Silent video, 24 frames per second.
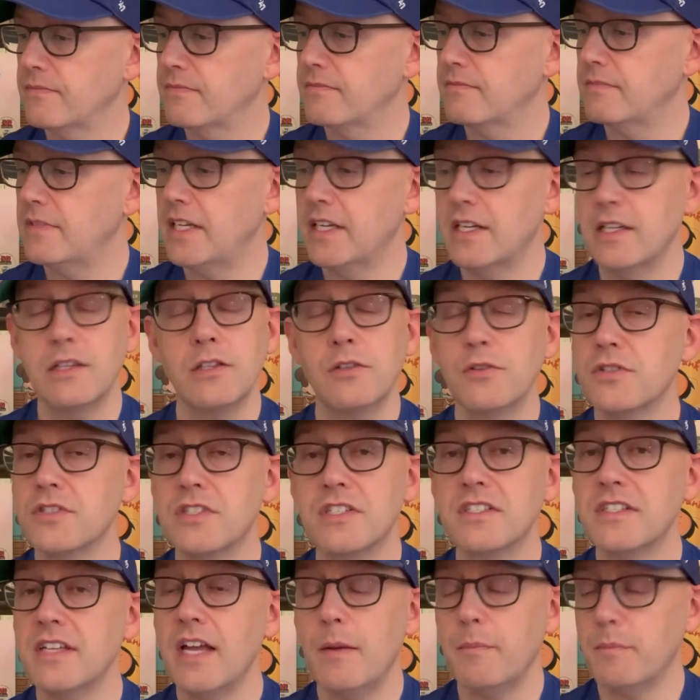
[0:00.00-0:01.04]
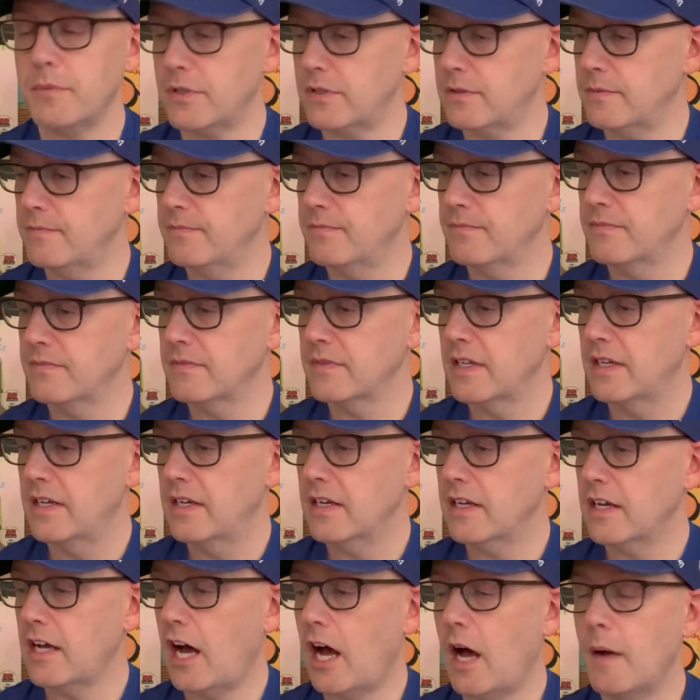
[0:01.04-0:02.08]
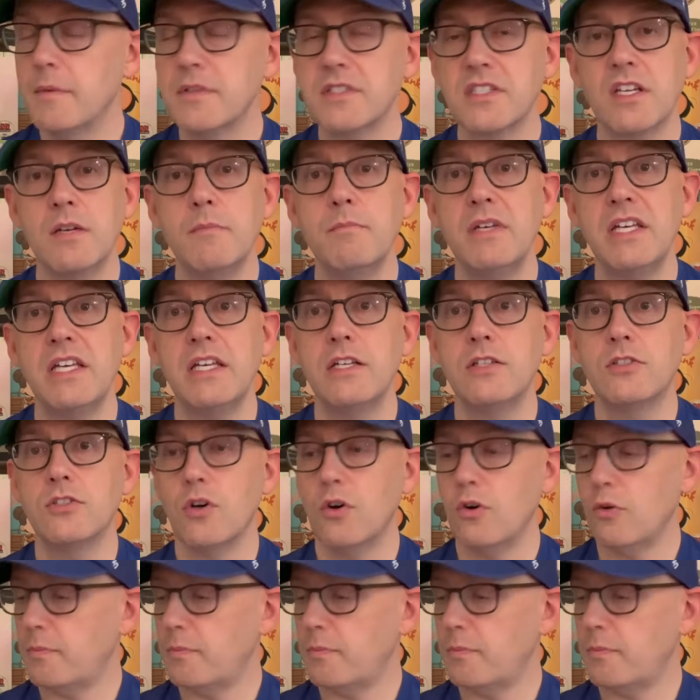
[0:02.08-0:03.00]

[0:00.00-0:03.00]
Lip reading: He didn't lose his temper. Calm as could be, he told